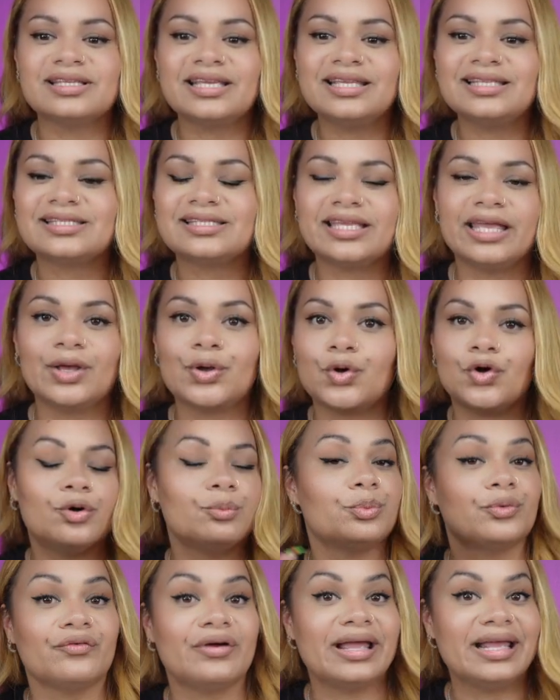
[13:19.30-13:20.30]
it to
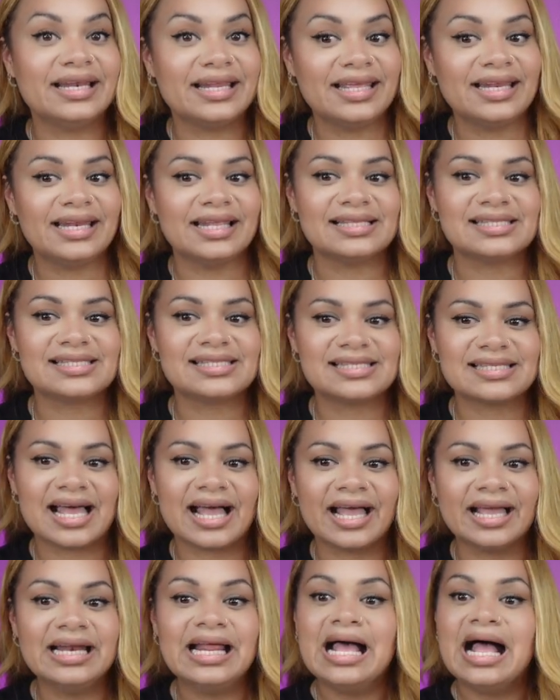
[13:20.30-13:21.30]
incorporate it
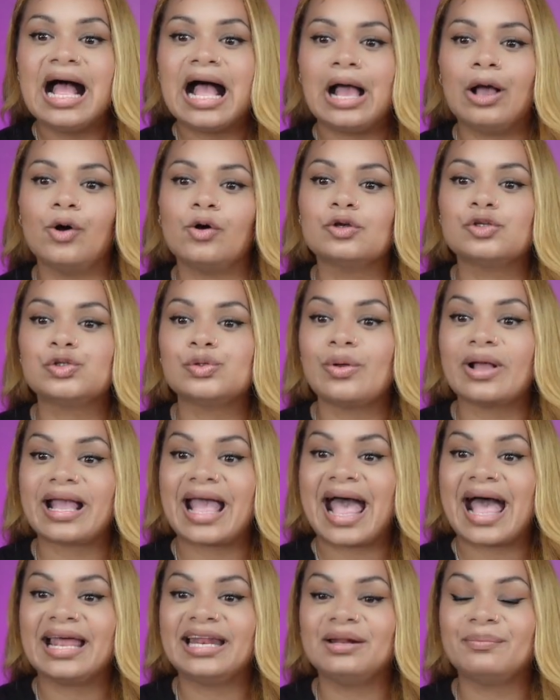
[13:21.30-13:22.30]
inside. I also
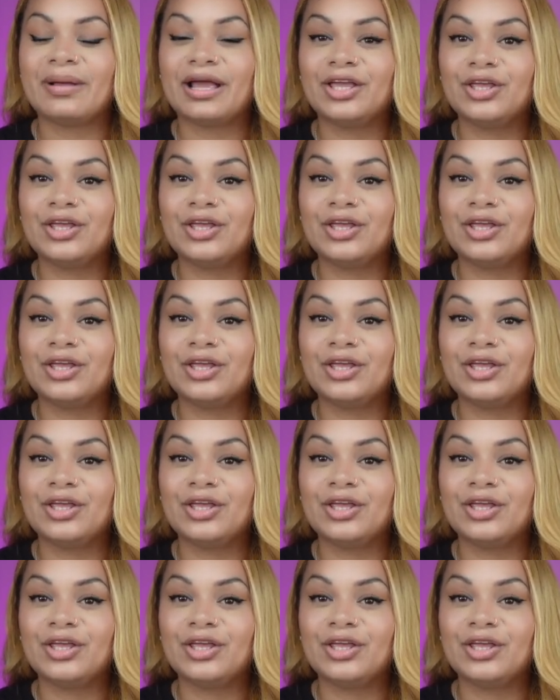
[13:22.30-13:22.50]
added my